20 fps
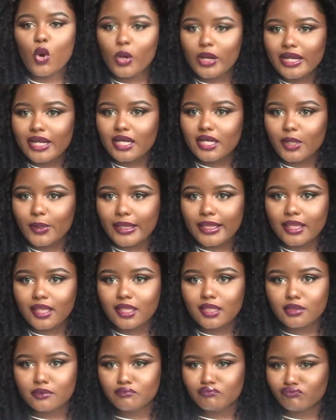on? Like,
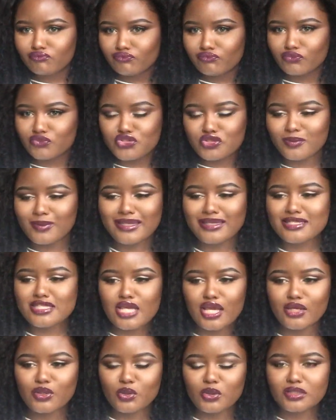what do you mean
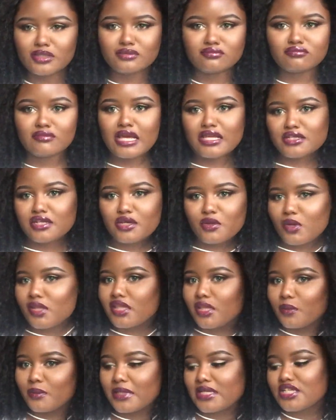turn on? I don't know
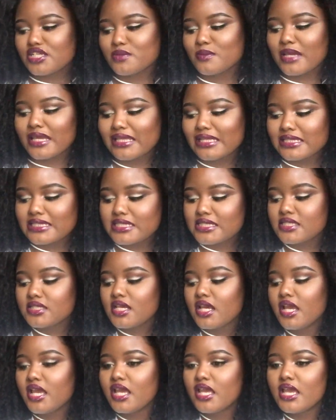what that question means.
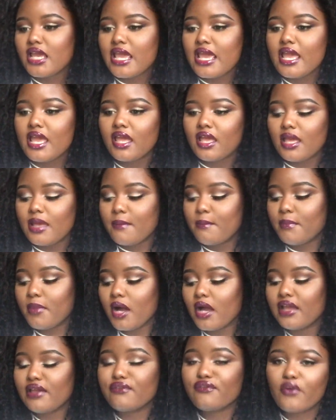
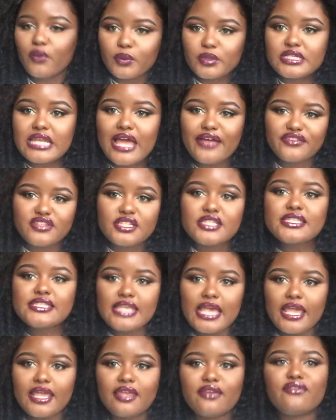But if I would have to
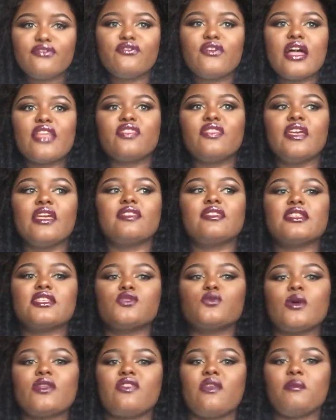say, if I think
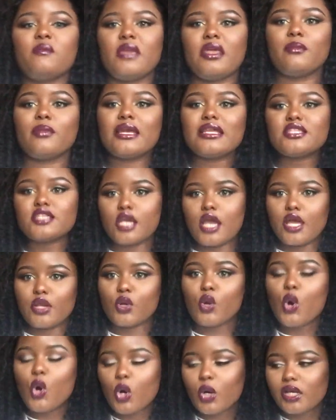that's what they mean by
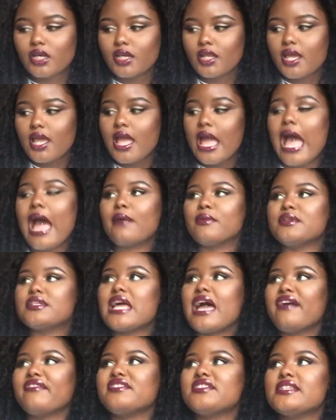turn on, I would
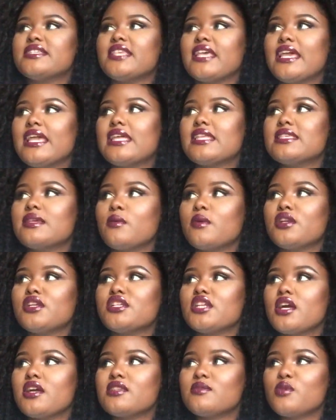have to say someone
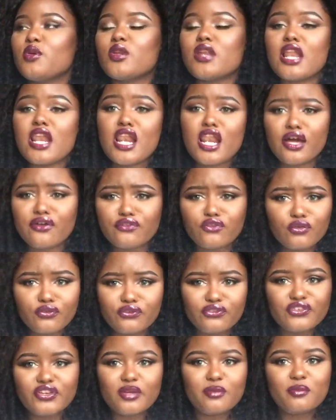who turns me on. I love
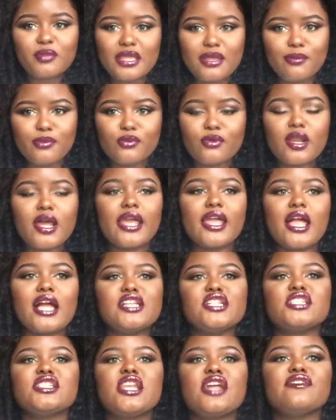confident people. Like,
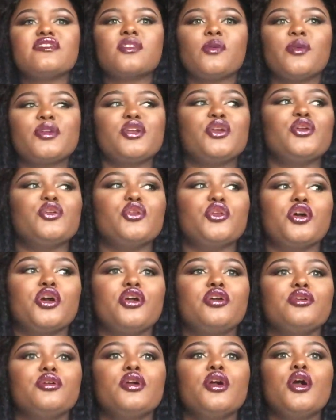I just love someone who know